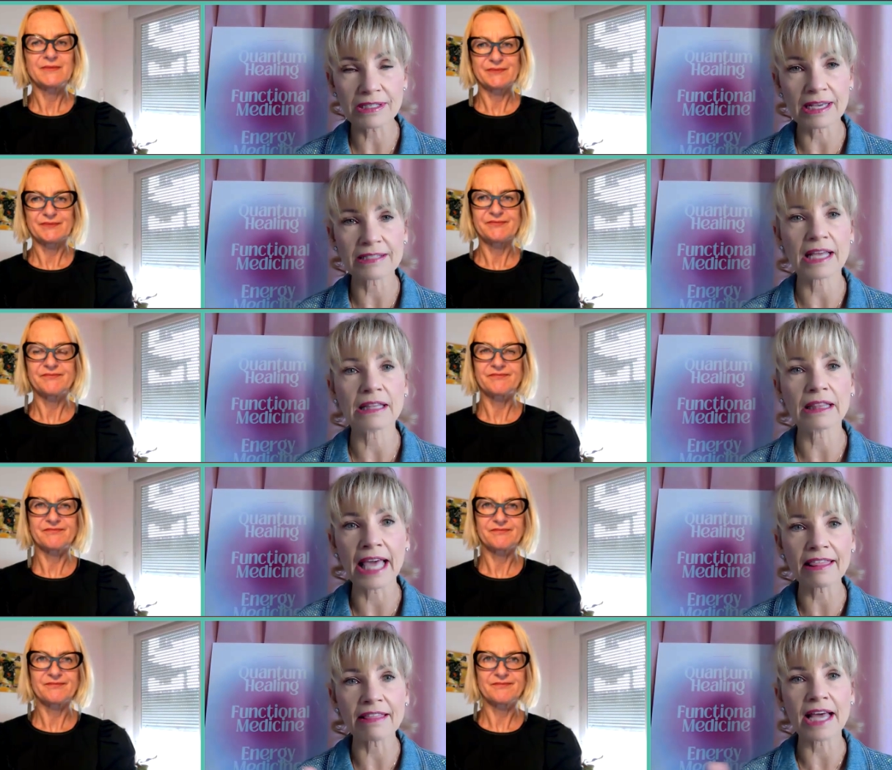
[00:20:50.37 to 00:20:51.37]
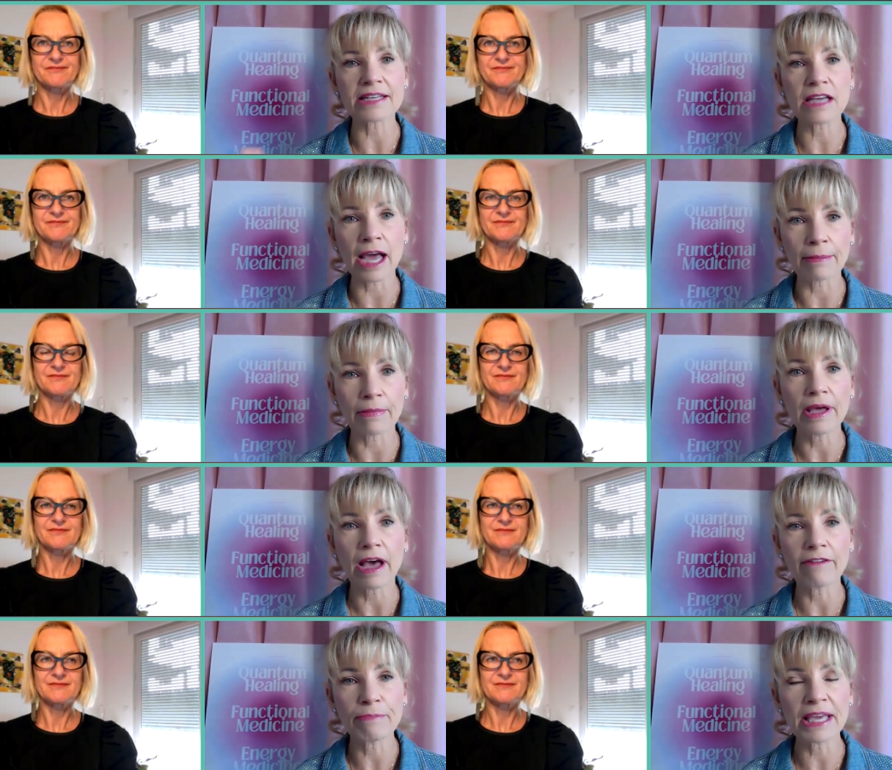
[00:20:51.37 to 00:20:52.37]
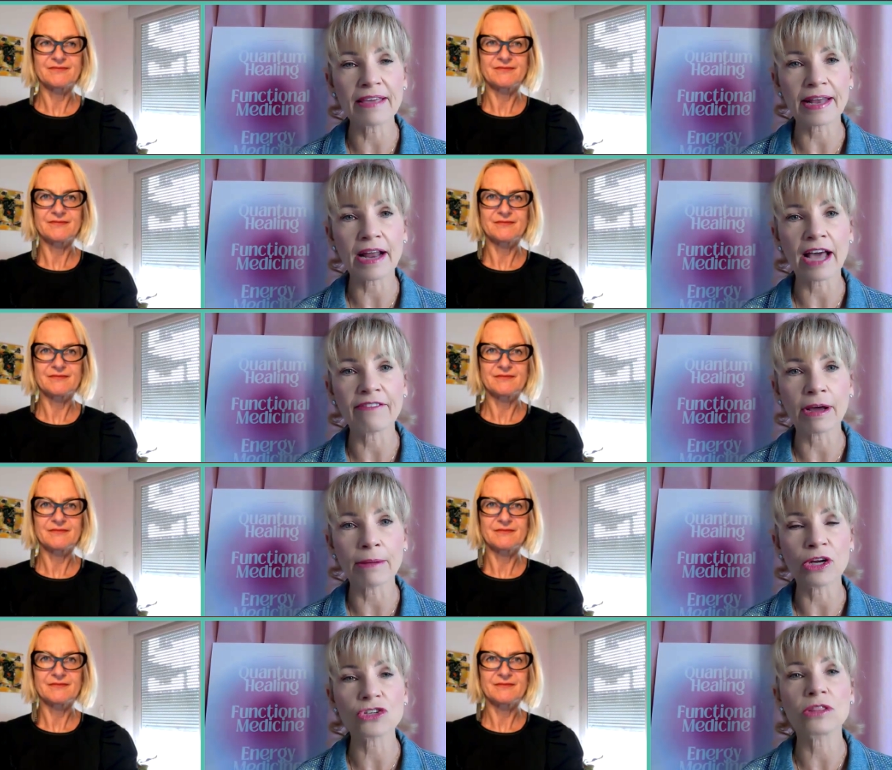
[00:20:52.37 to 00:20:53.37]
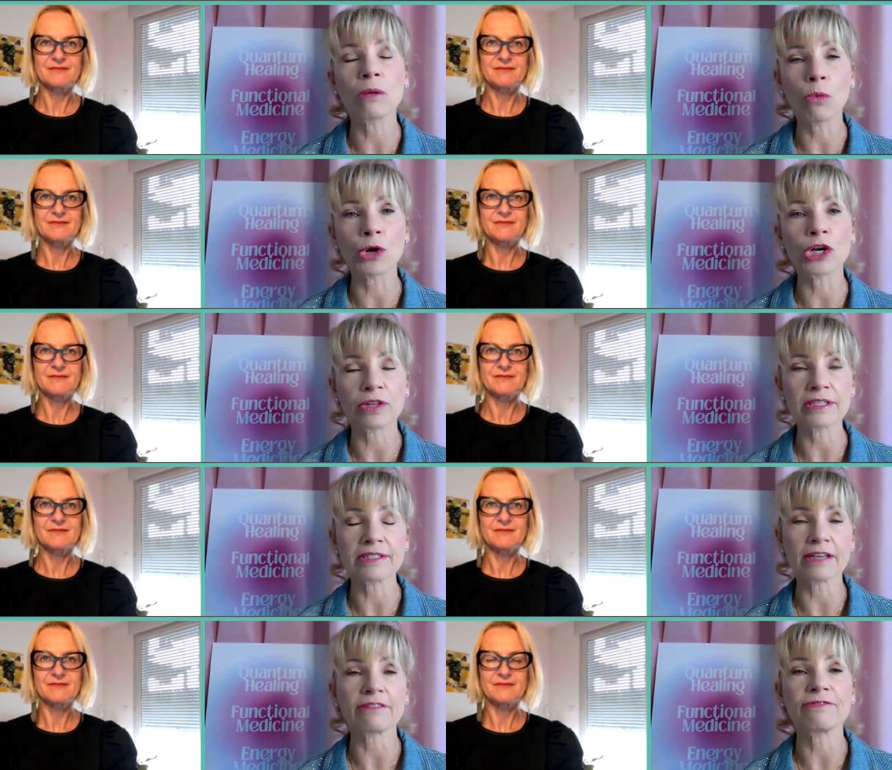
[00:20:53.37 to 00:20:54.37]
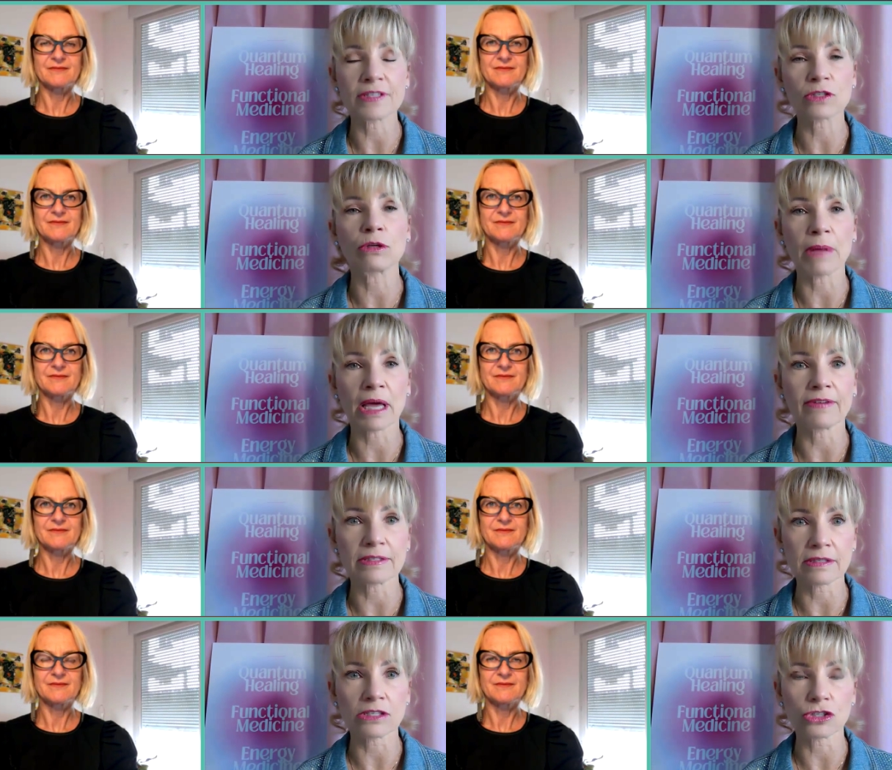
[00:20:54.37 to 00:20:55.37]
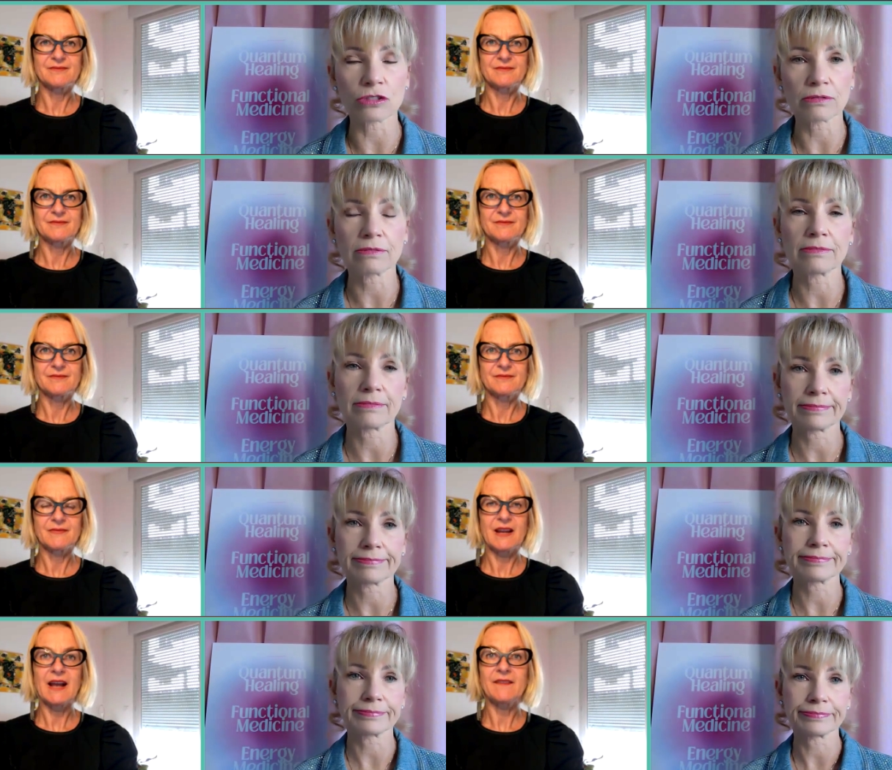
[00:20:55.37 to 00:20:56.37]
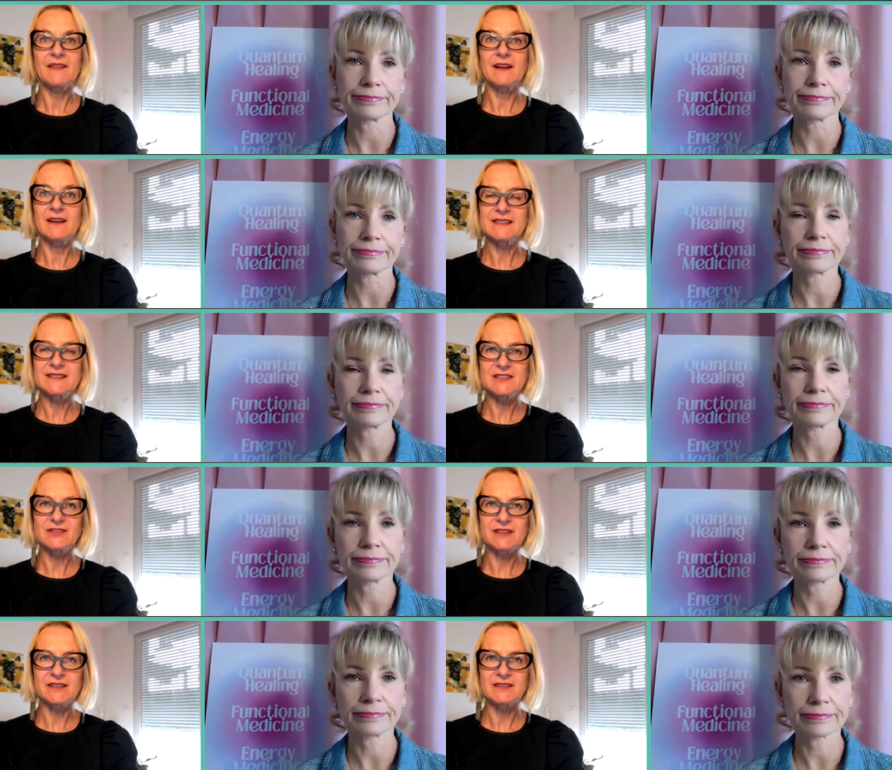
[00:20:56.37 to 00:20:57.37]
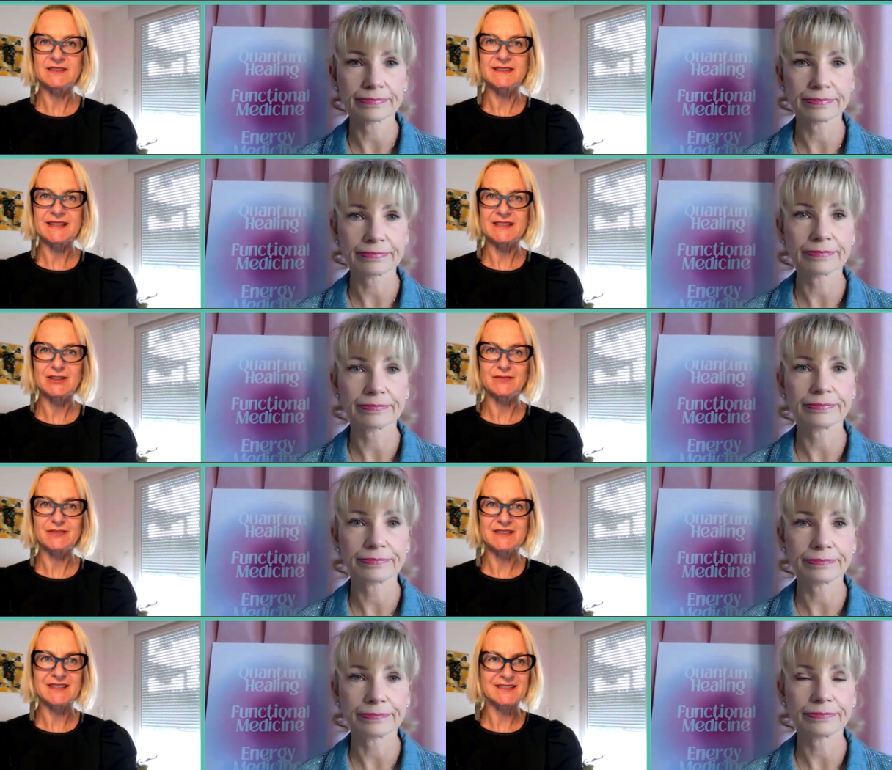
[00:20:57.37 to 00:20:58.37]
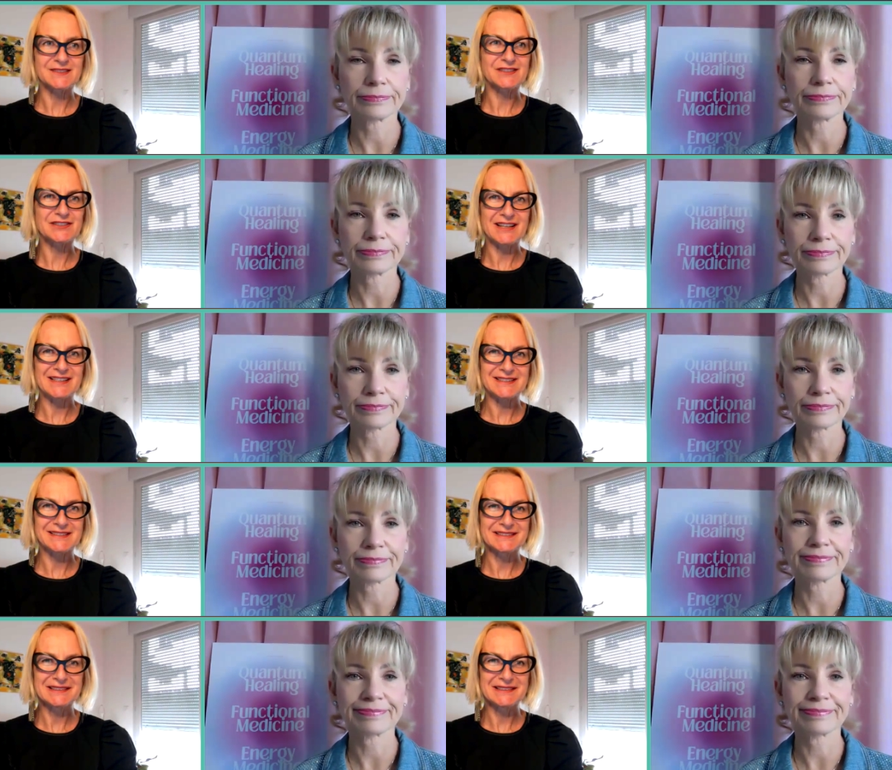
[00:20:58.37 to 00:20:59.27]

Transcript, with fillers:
Speaker 1: things and lengthen that time of being in that high vibration, the more you're in the state of physical manifestation.
Speaker 2: And the less you're in a state of excessive stress.